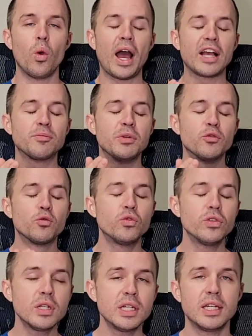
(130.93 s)
has been
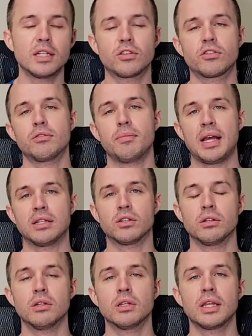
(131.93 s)
really
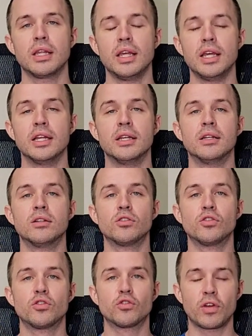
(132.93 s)
instrumental in
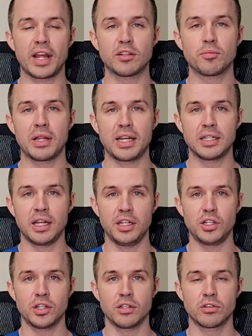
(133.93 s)

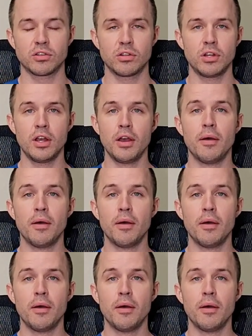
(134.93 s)
transplantations.